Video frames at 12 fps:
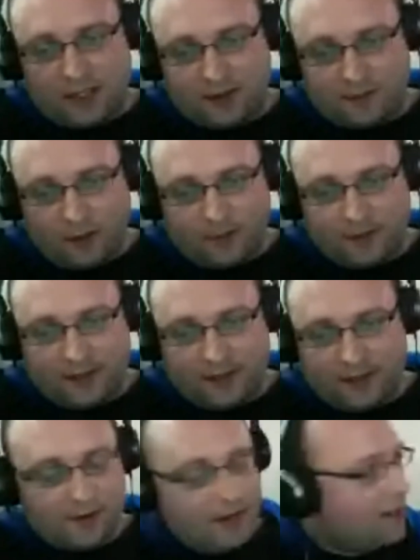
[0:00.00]
Lucky could
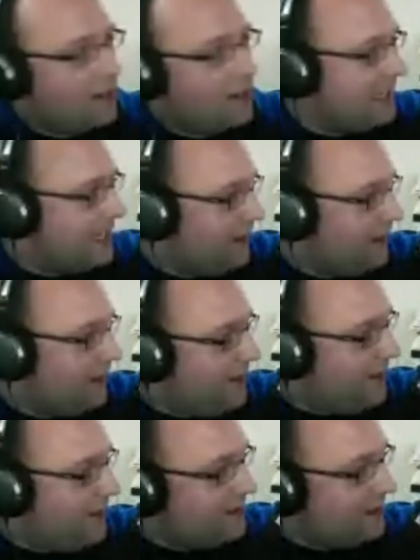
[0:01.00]
probably do it. Lucky,
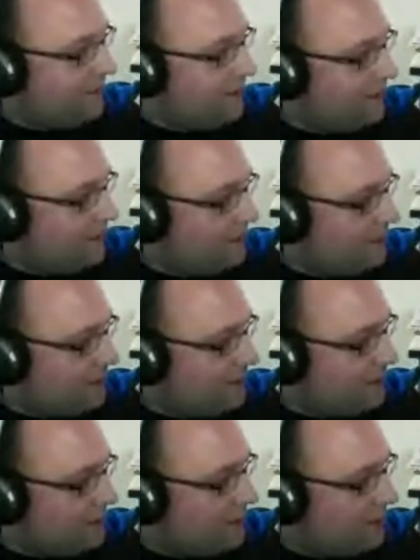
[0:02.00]
come here and see if you can do
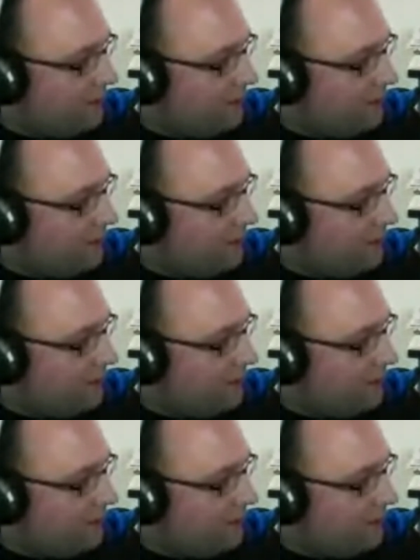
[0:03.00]
Justin's